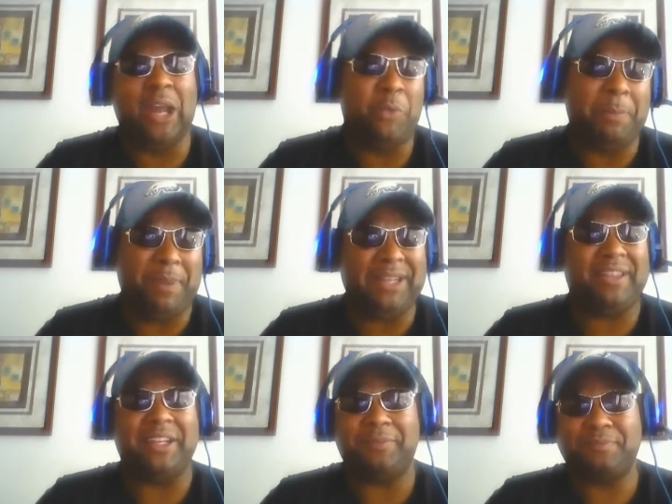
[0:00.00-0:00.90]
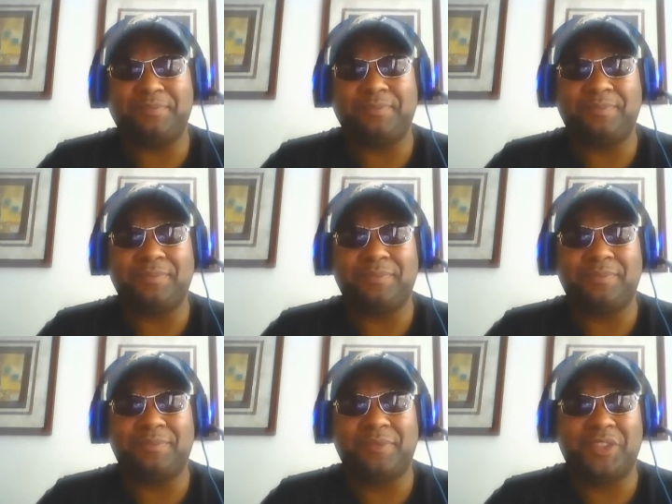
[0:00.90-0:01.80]
And we beat them.
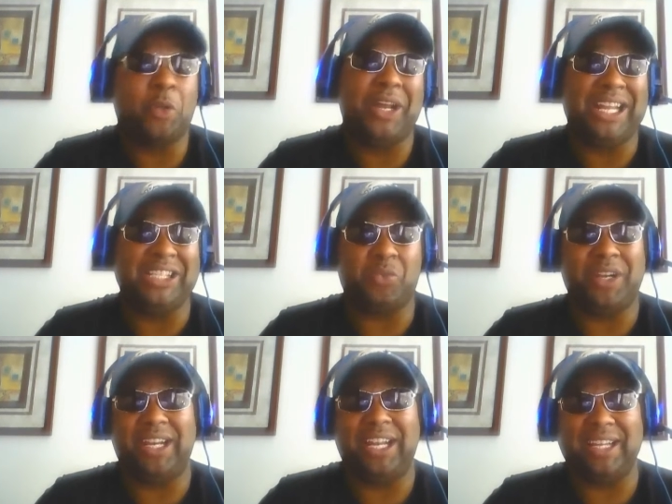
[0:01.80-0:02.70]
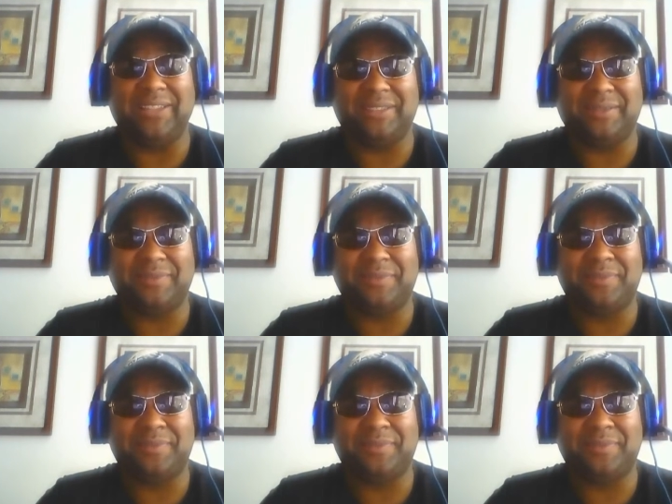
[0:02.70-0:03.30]
So it is what it is.